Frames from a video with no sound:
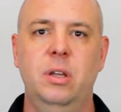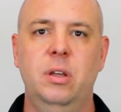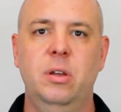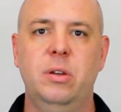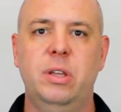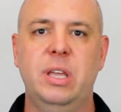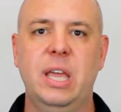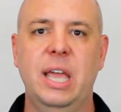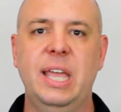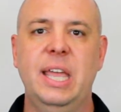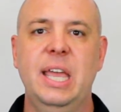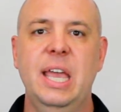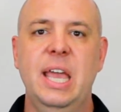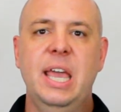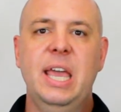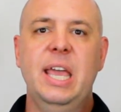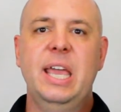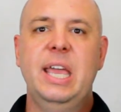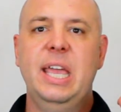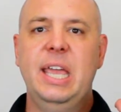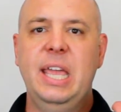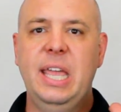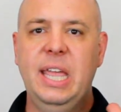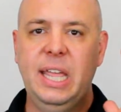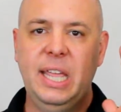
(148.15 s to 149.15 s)
Okay?
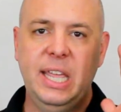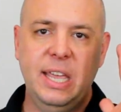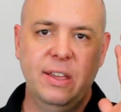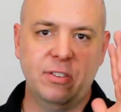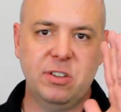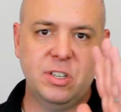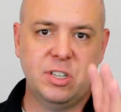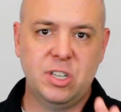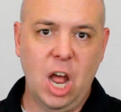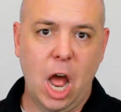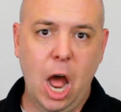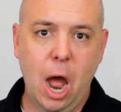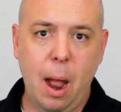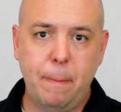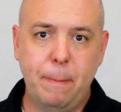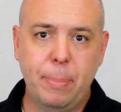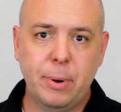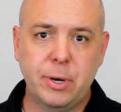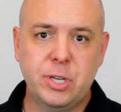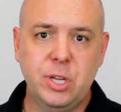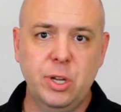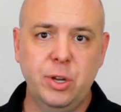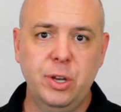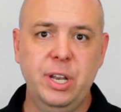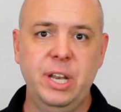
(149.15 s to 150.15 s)
He gives us
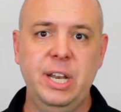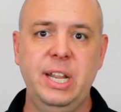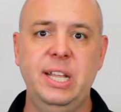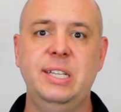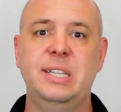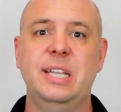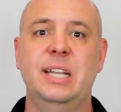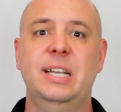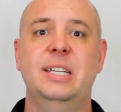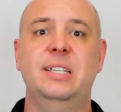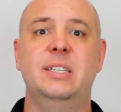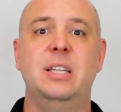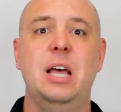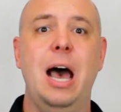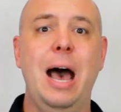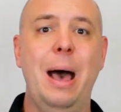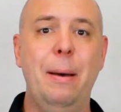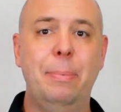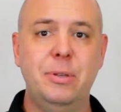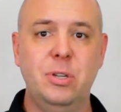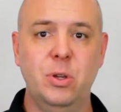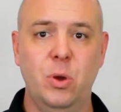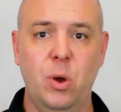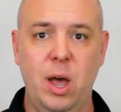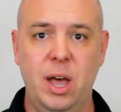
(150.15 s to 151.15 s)
opportunities and it's
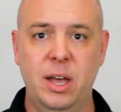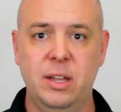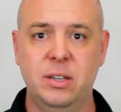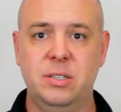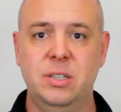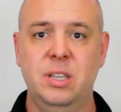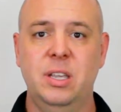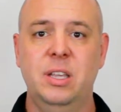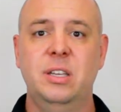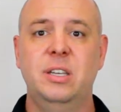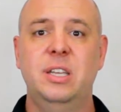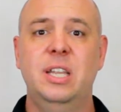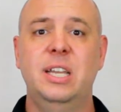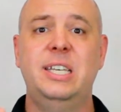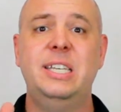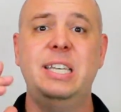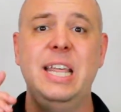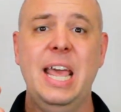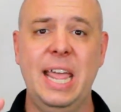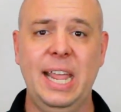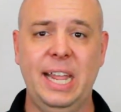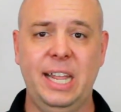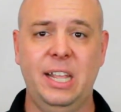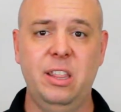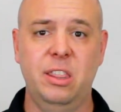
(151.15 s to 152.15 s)
up to us to
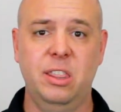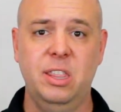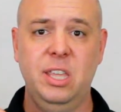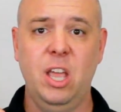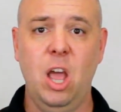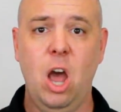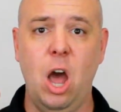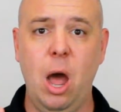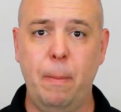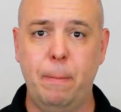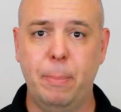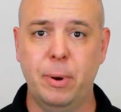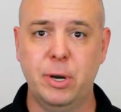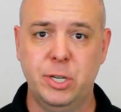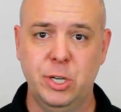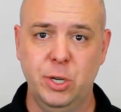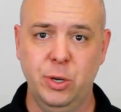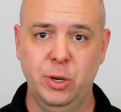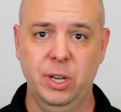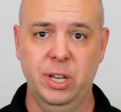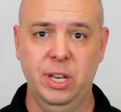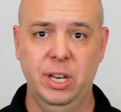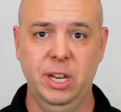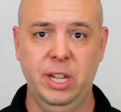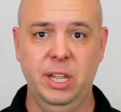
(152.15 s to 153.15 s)
take the
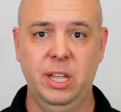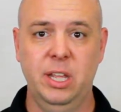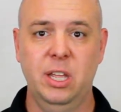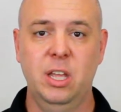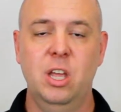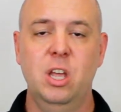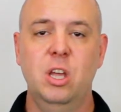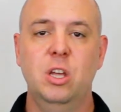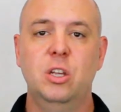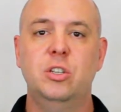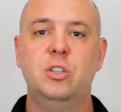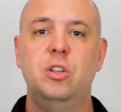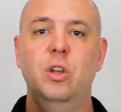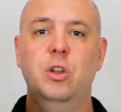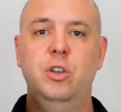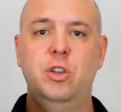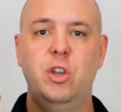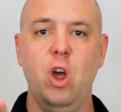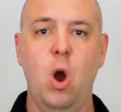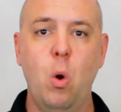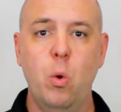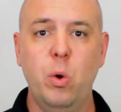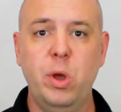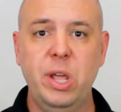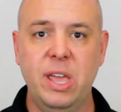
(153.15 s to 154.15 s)
opportunity. So
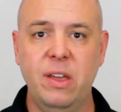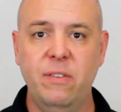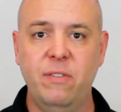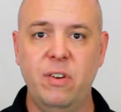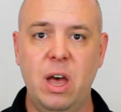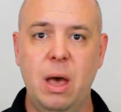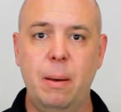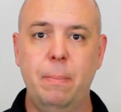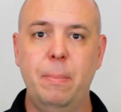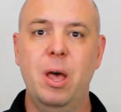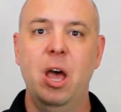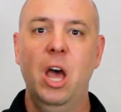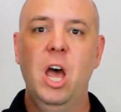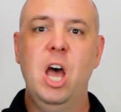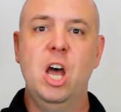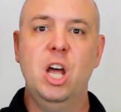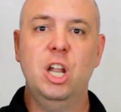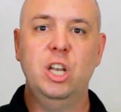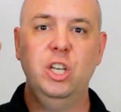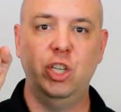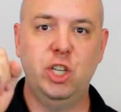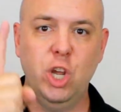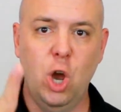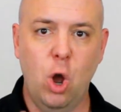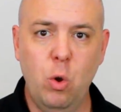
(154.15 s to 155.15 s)
don't give up,
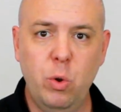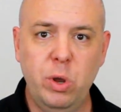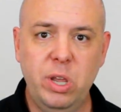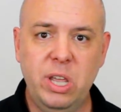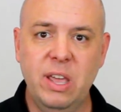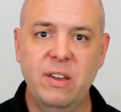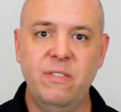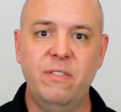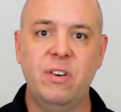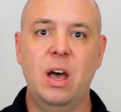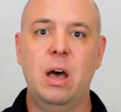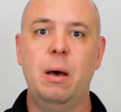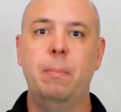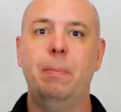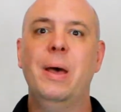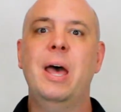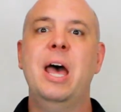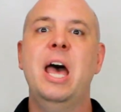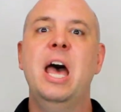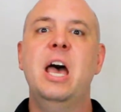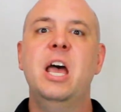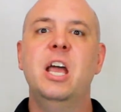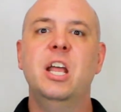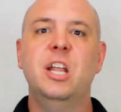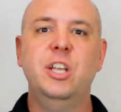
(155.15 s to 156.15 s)
don't give up,
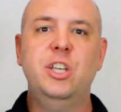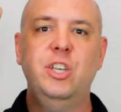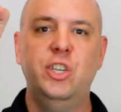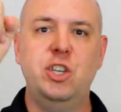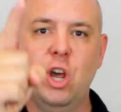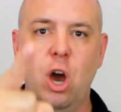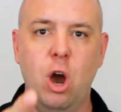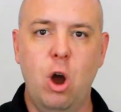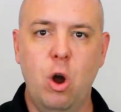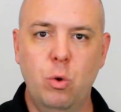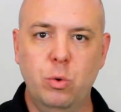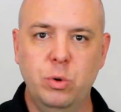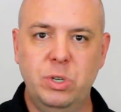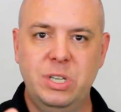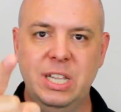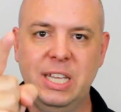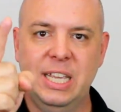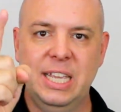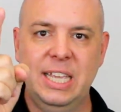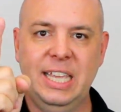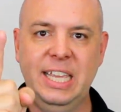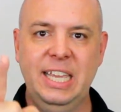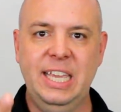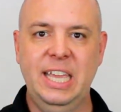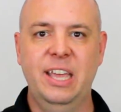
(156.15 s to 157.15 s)
don't
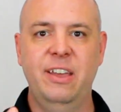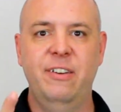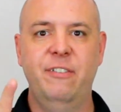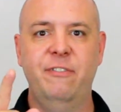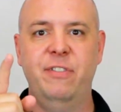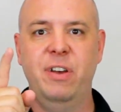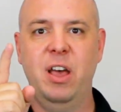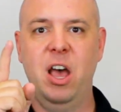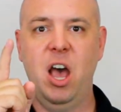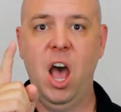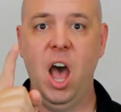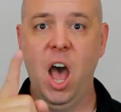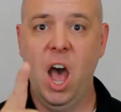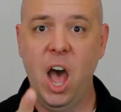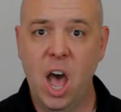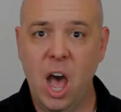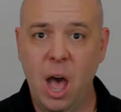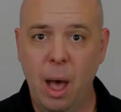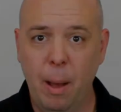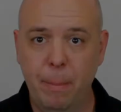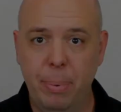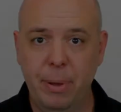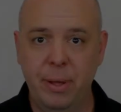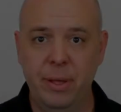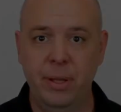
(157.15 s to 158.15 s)
give up.